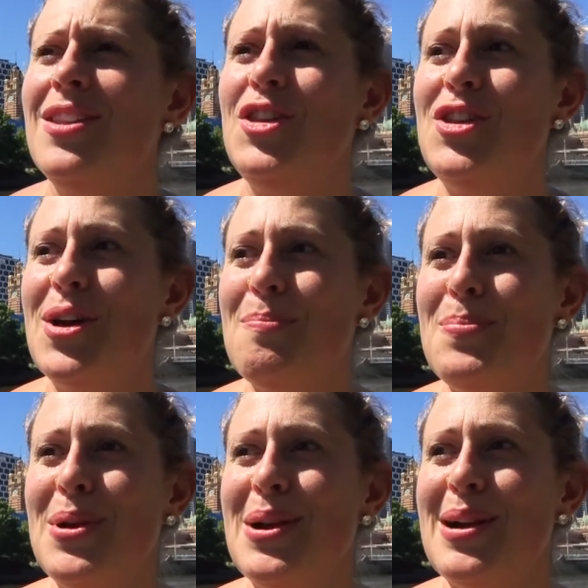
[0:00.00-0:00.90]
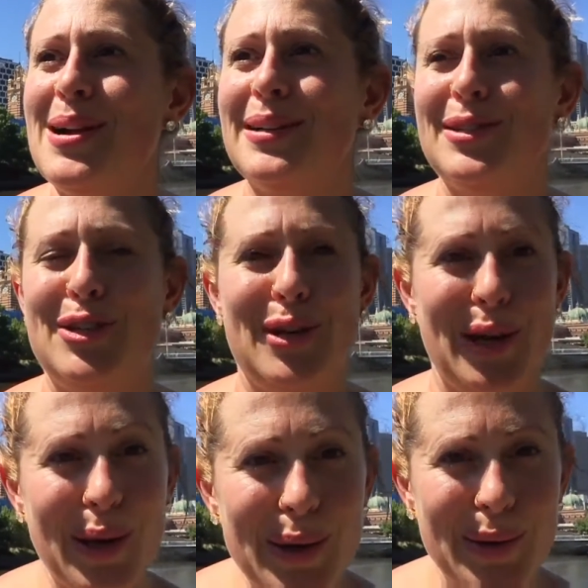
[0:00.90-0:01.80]
Number
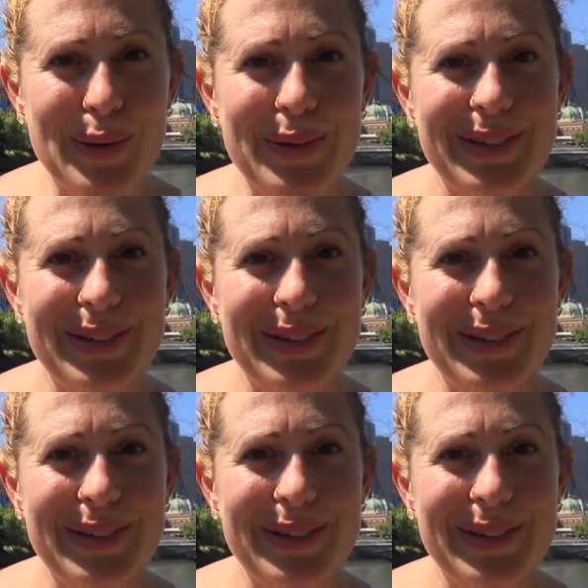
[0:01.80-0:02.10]
two.